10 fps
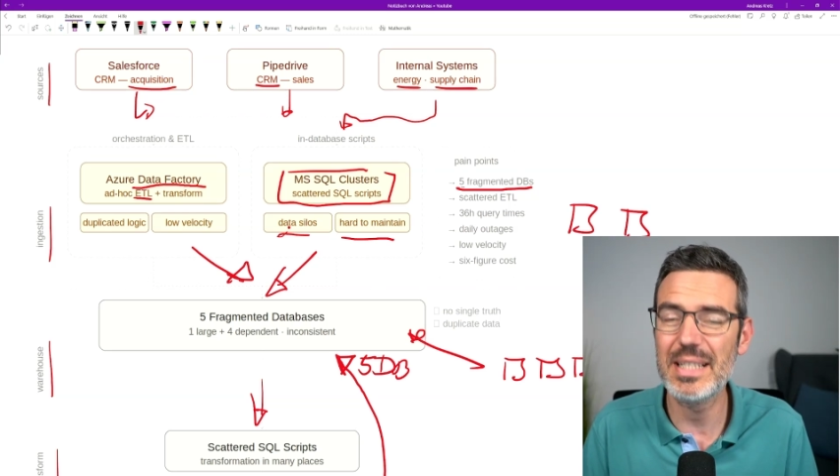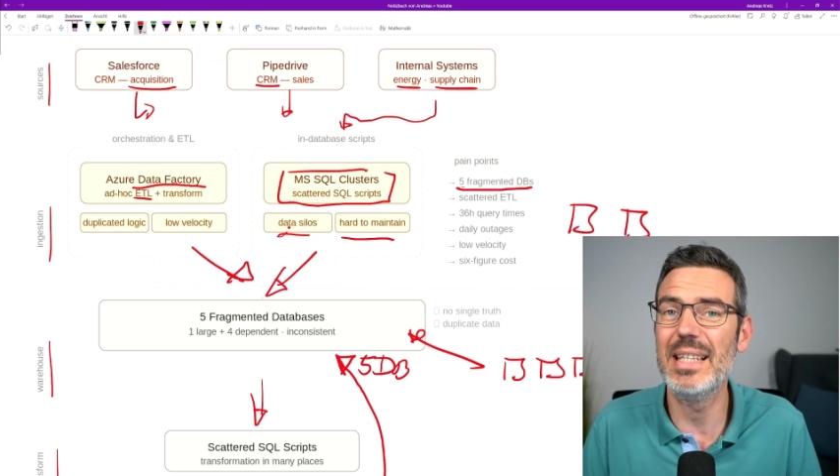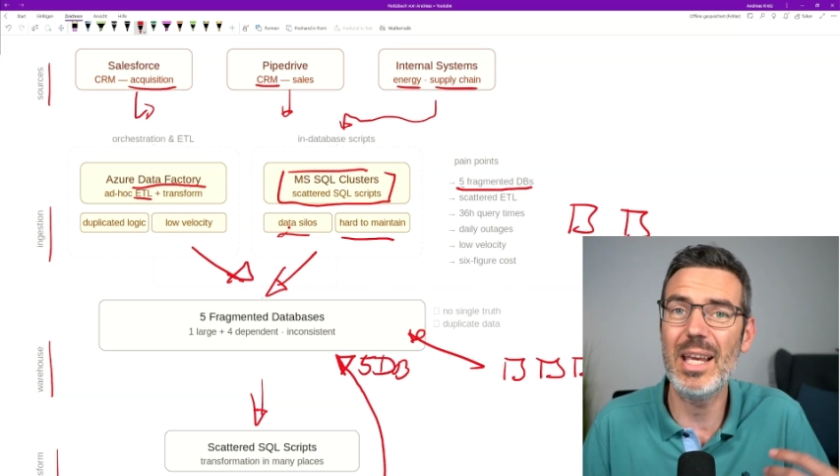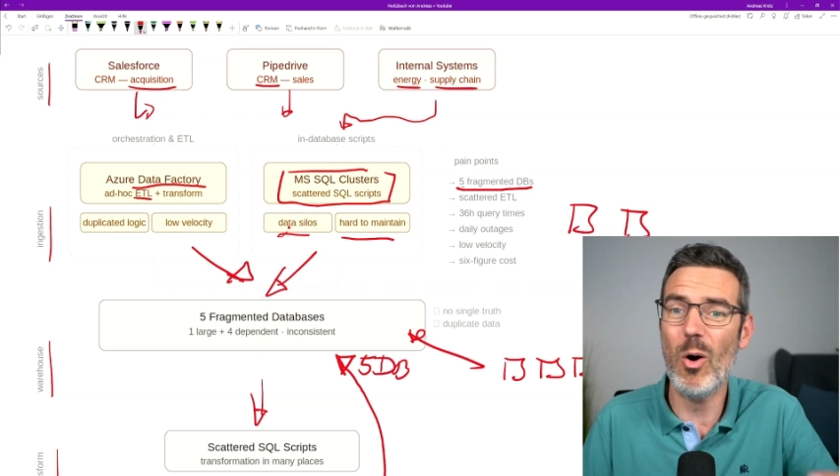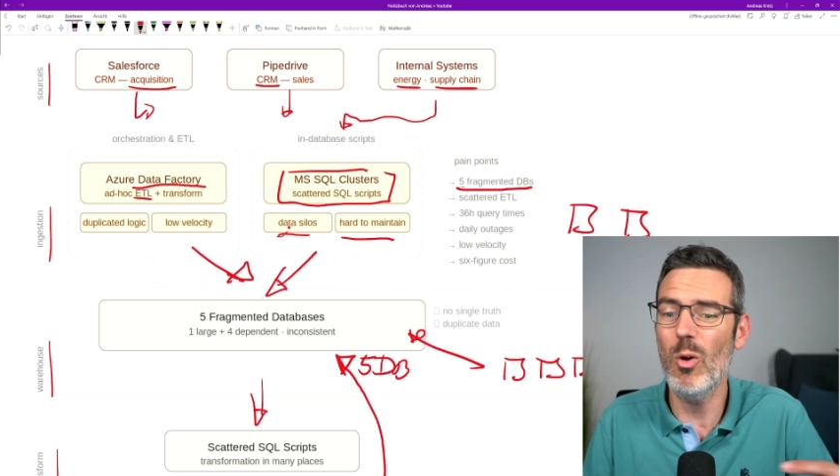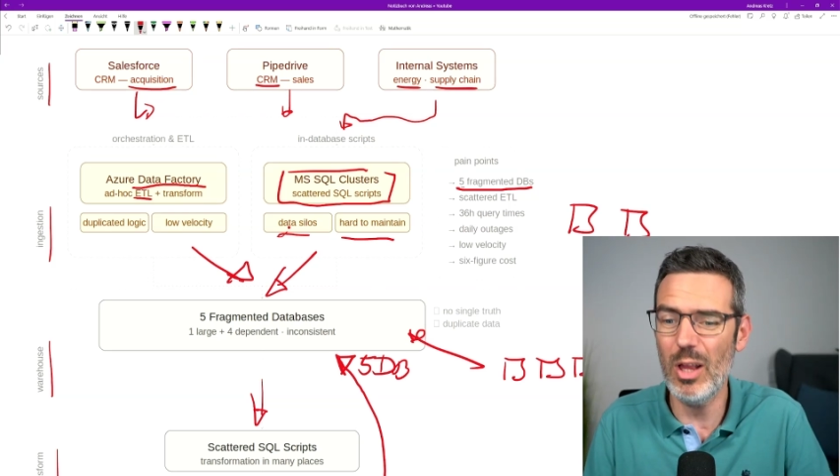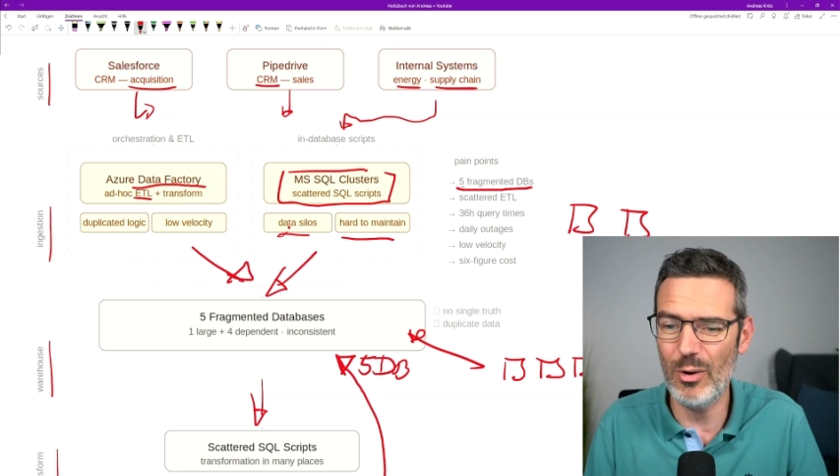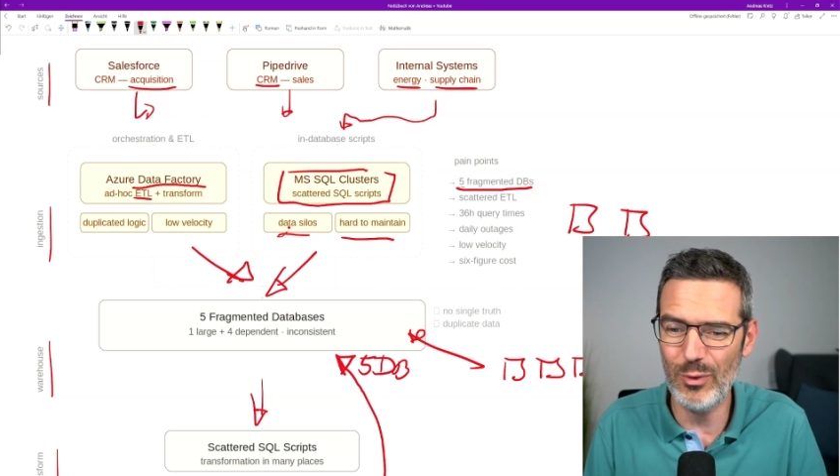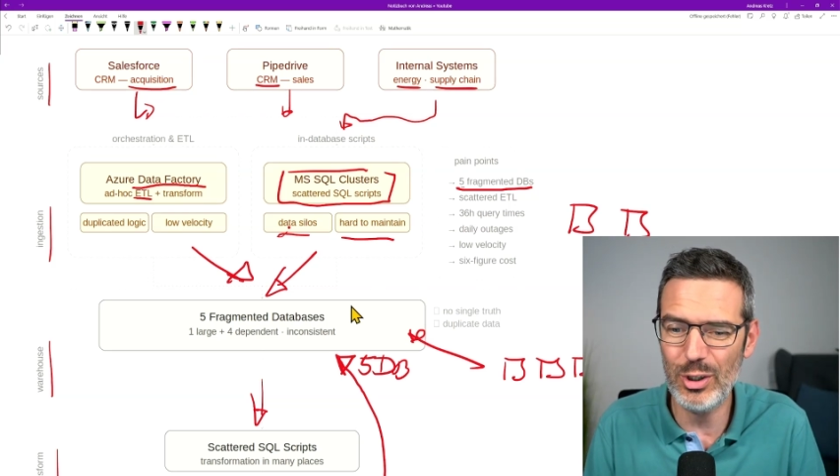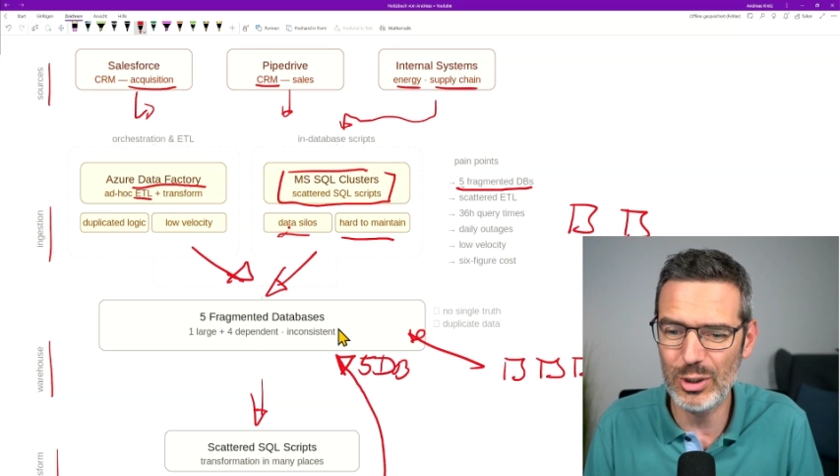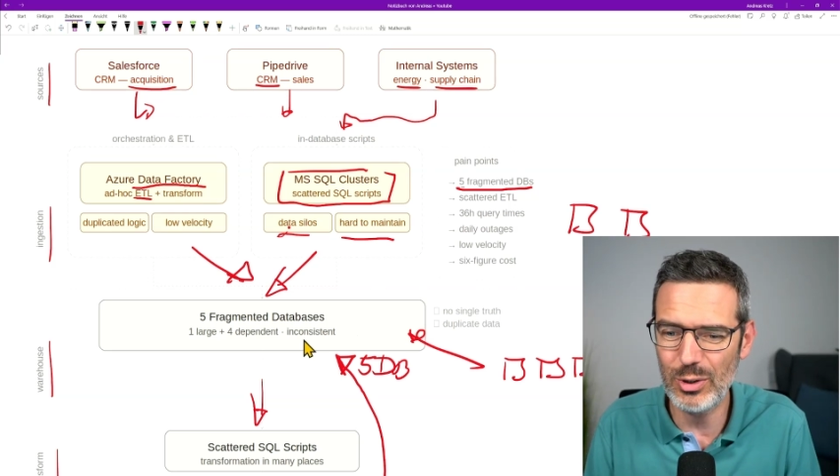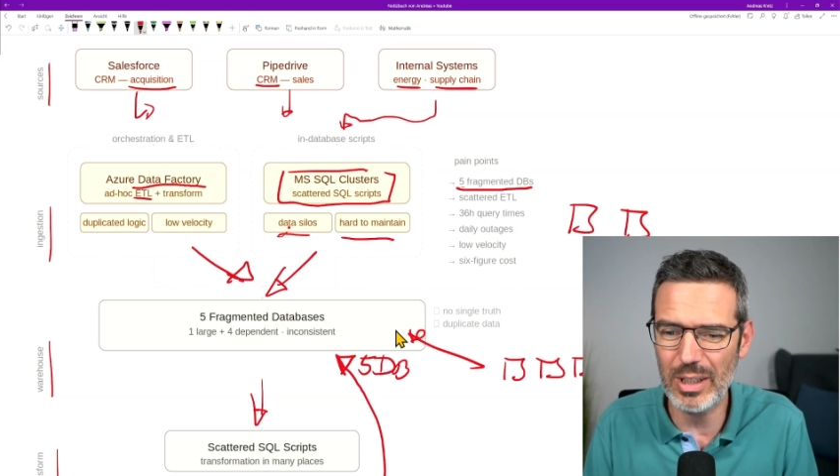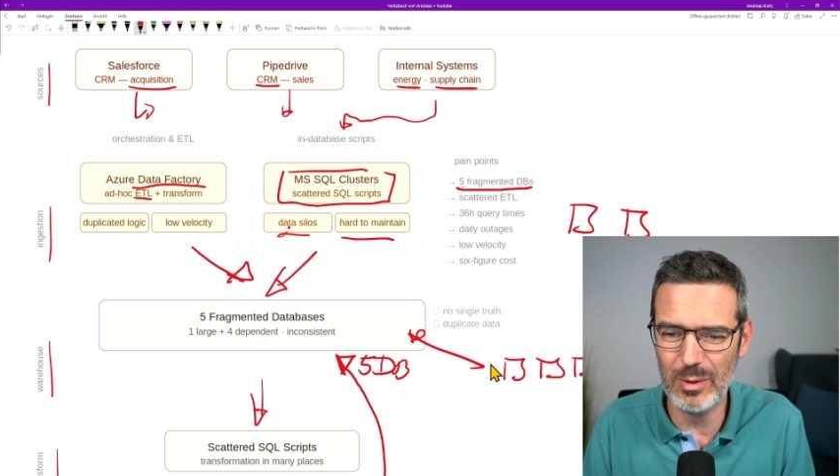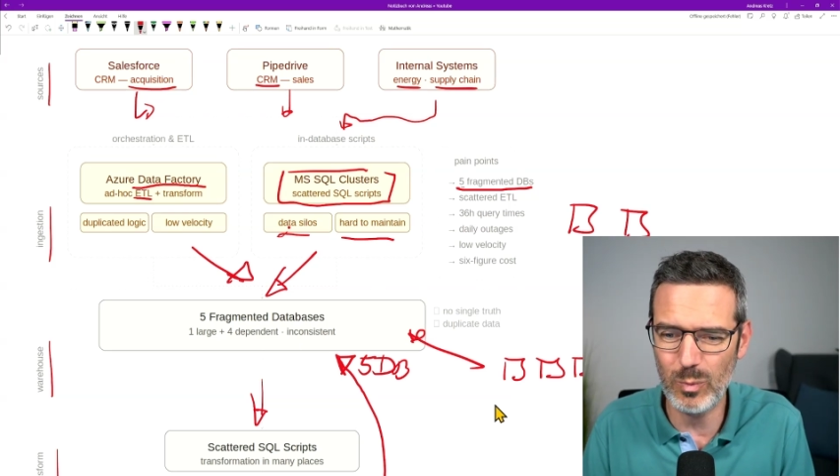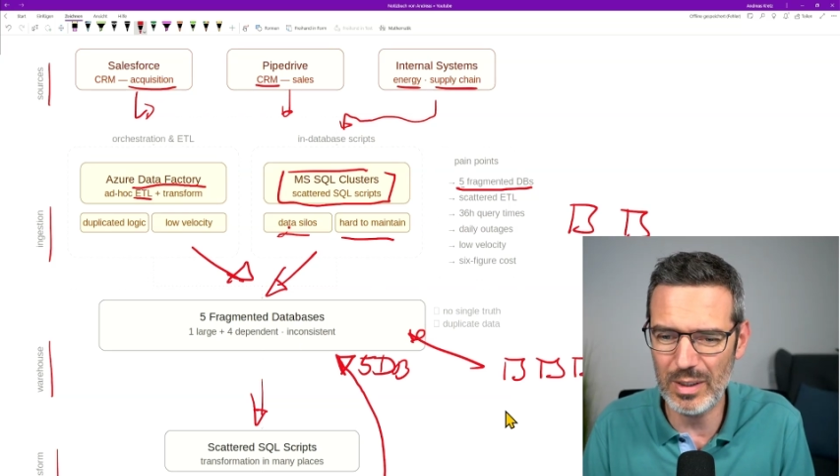They all are very good
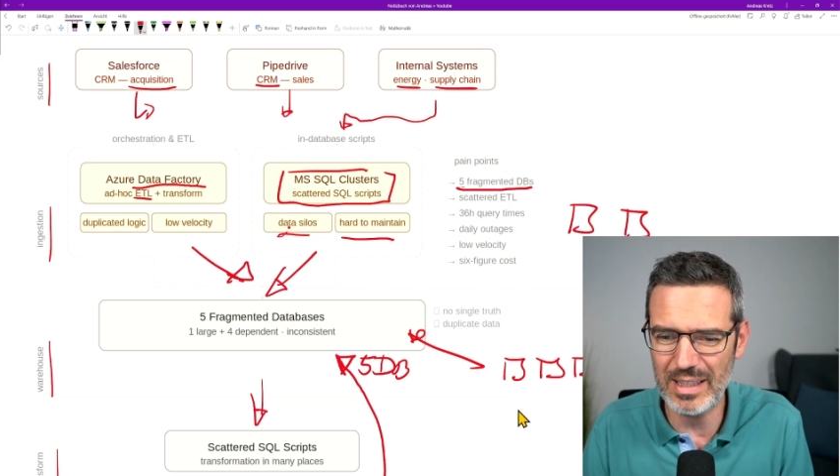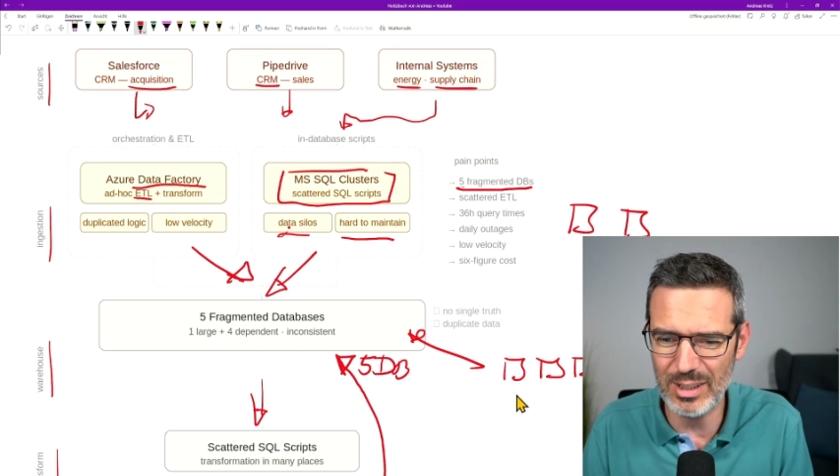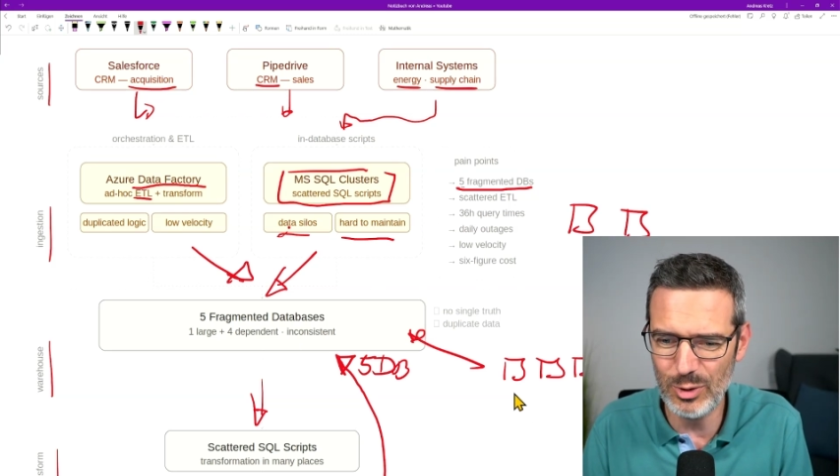at what they